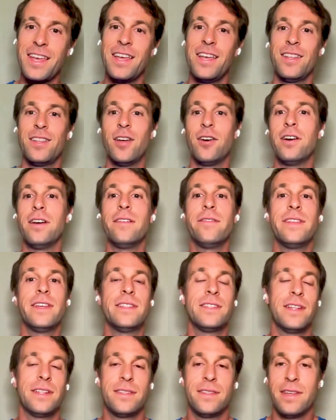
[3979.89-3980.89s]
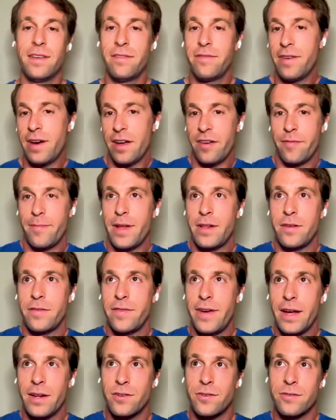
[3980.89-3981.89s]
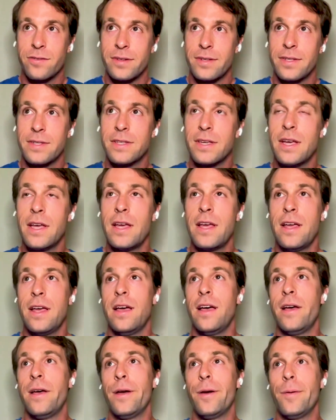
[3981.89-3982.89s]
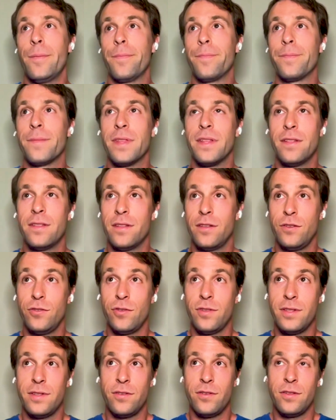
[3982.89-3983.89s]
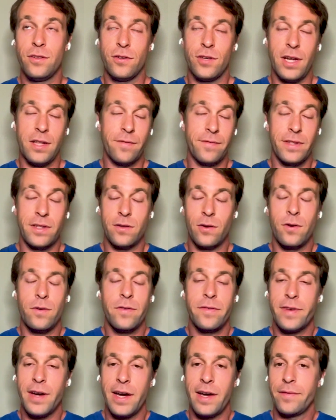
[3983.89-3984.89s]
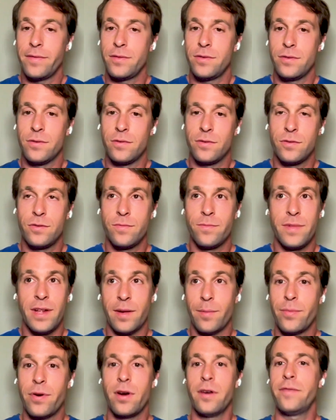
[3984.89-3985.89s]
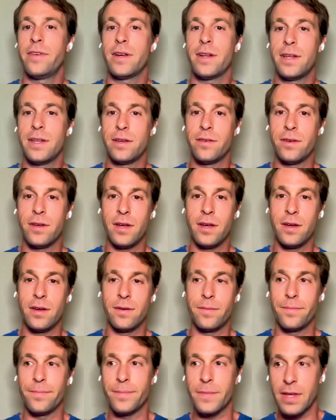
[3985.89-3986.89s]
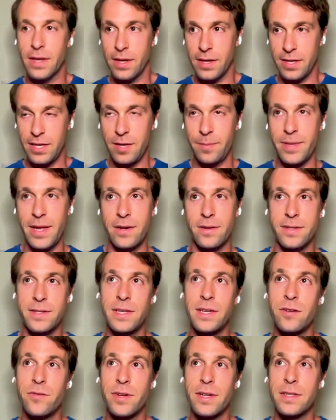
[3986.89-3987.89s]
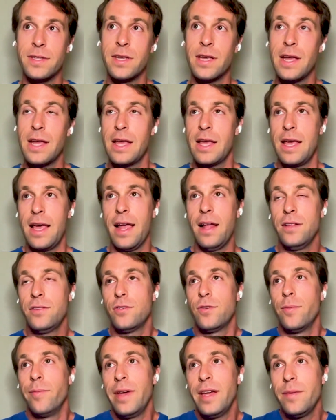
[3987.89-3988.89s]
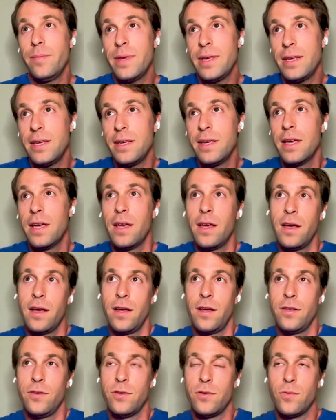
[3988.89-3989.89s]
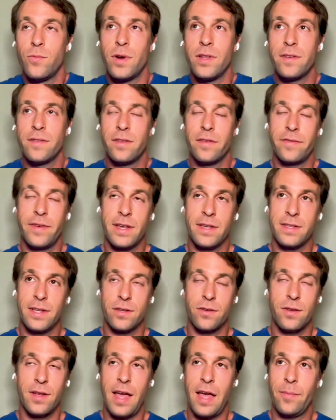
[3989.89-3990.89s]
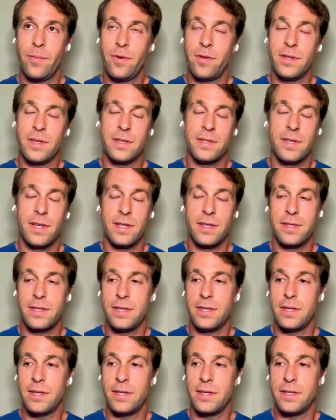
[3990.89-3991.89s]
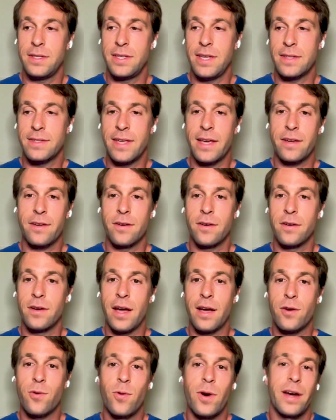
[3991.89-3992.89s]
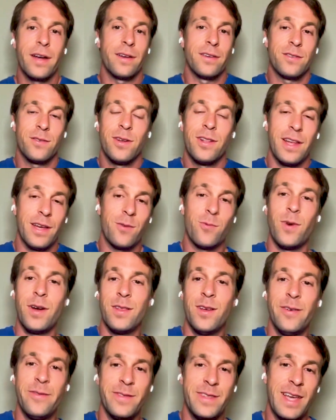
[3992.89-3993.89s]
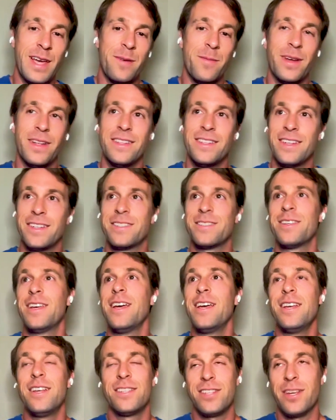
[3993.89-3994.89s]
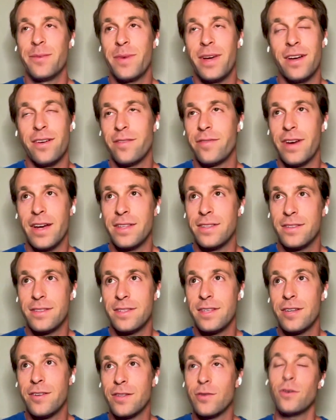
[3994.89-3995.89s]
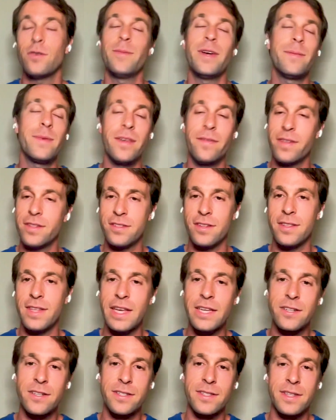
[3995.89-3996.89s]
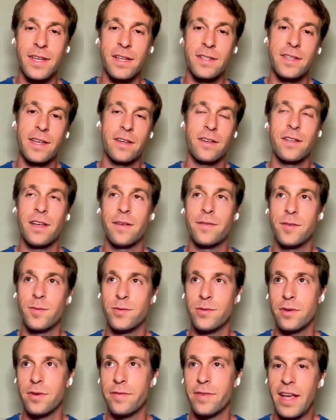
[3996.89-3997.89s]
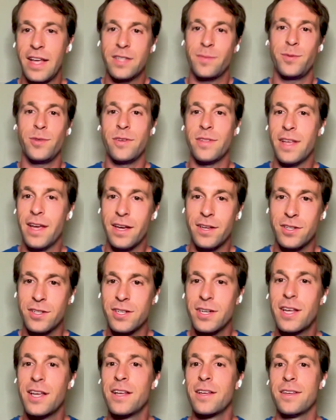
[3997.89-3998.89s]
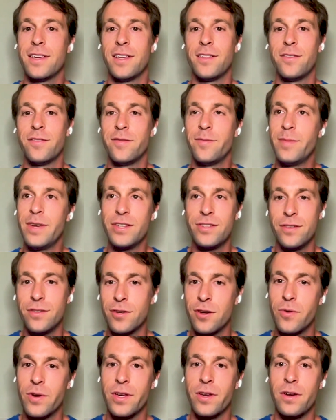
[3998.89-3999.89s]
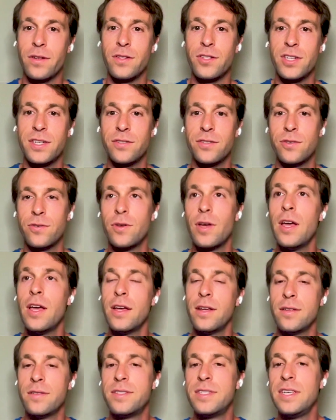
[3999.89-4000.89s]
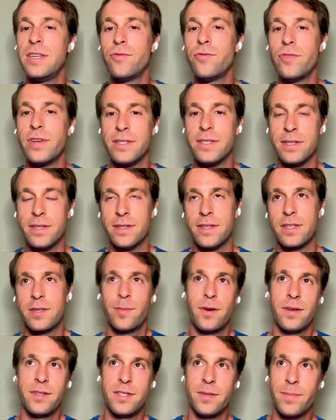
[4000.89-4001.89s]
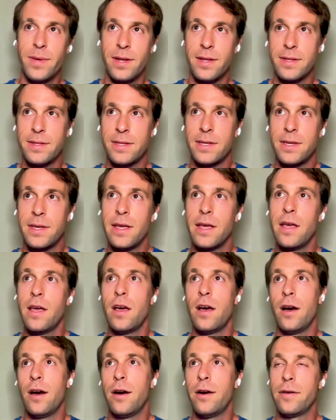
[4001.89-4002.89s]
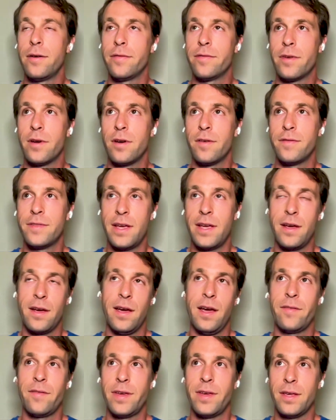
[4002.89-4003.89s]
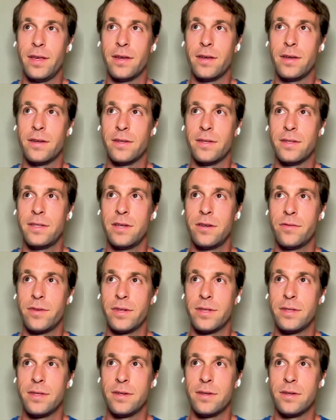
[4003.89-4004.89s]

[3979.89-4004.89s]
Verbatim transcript: Now, if there's let's say five manufacturers, um, you you kind of need all five to to like perfectly um, keep that a secret, and so maybe you know one of the things that could happen is that the the attacker acquires like one of them and just somehow finds a secret or maybe if it's a nation state they could have some sort of espionage kind of mission going on just to de-risk this possibility of of their having a secret uh,